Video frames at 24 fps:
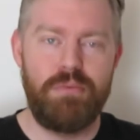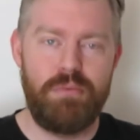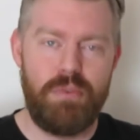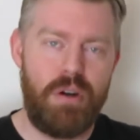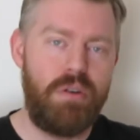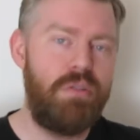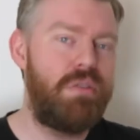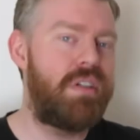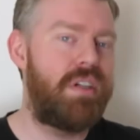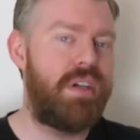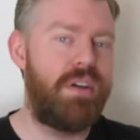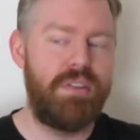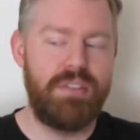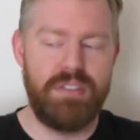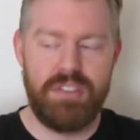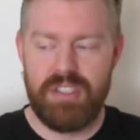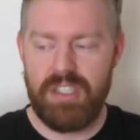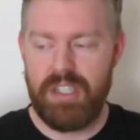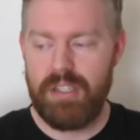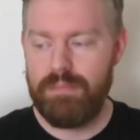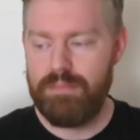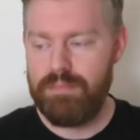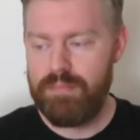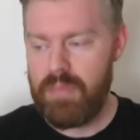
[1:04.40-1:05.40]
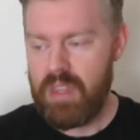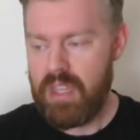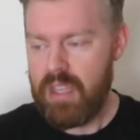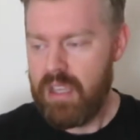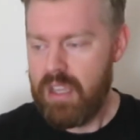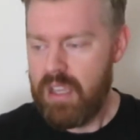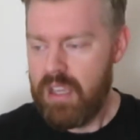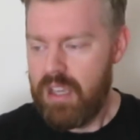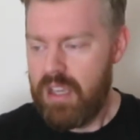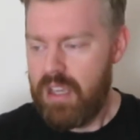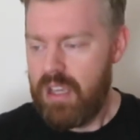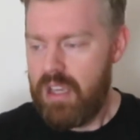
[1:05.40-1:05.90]
roller coaster.
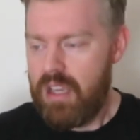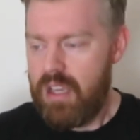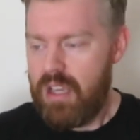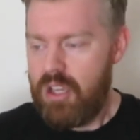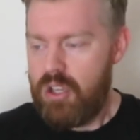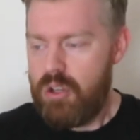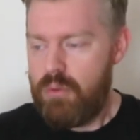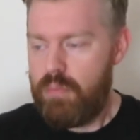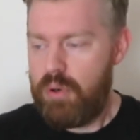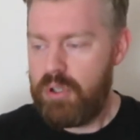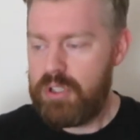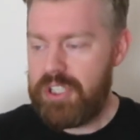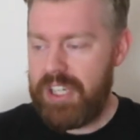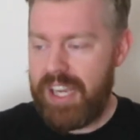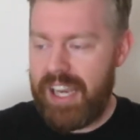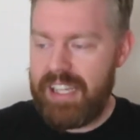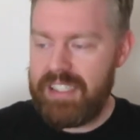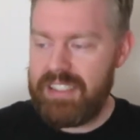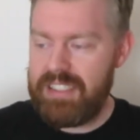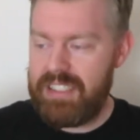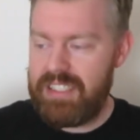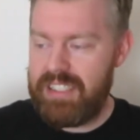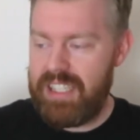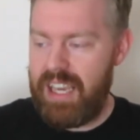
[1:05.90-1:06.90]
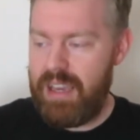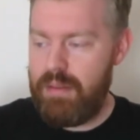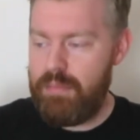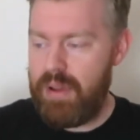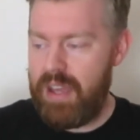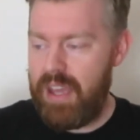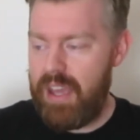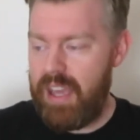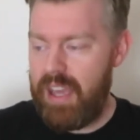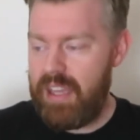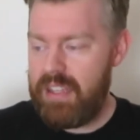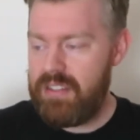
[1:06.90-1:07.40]
Busch Gardens Tampa
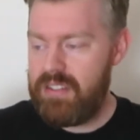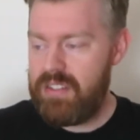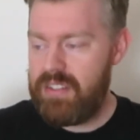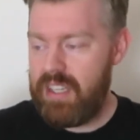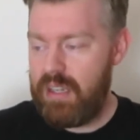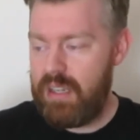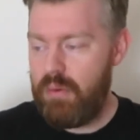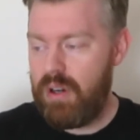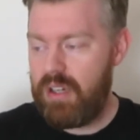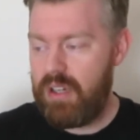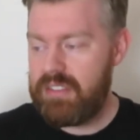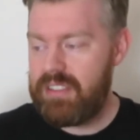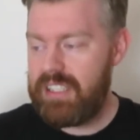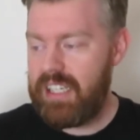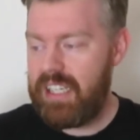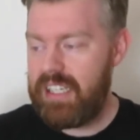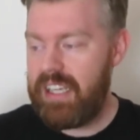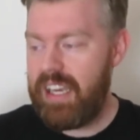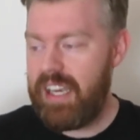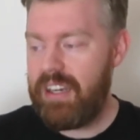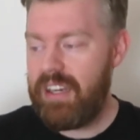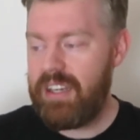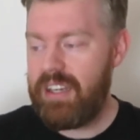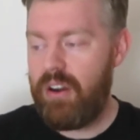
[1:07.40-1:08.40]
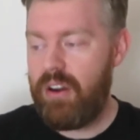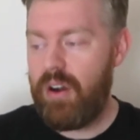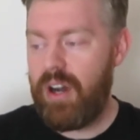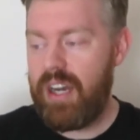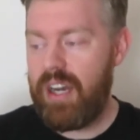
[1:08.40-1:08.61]
and SeaWorld San Diego